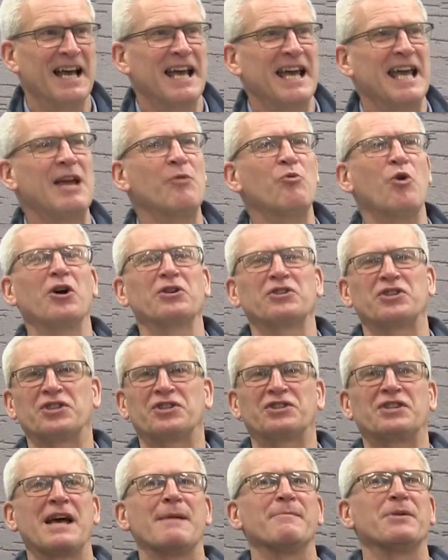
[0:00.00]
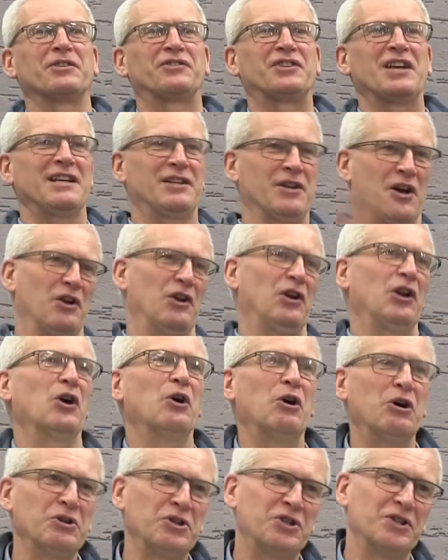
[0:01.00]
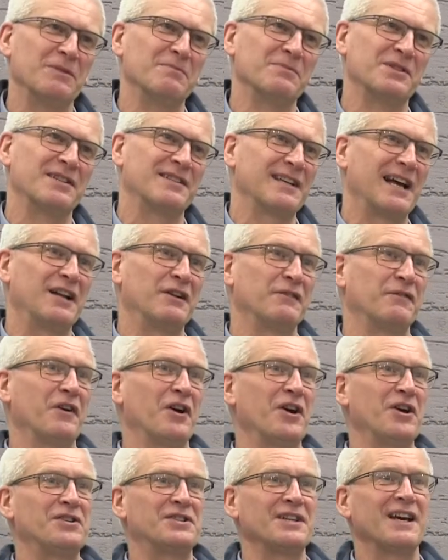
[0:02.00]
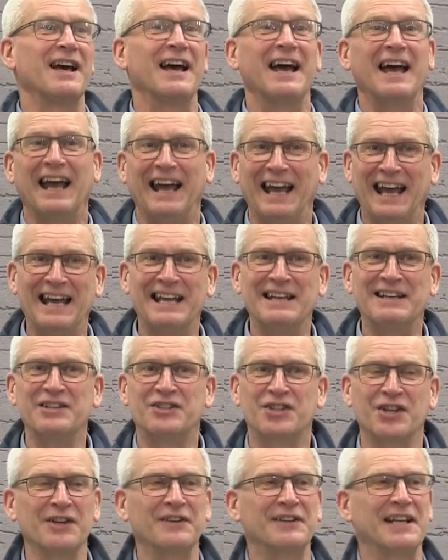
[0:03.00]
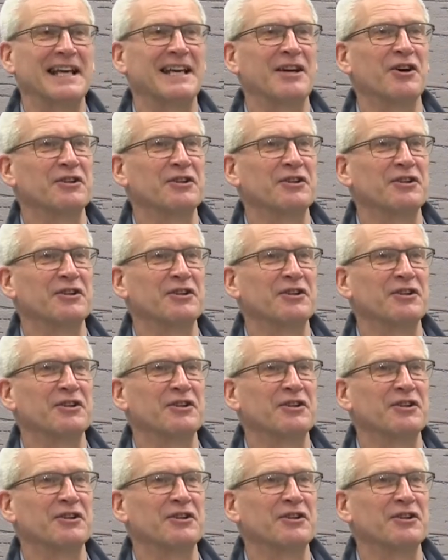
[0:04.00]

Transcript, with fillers: He wants Timothy to launch himself out into the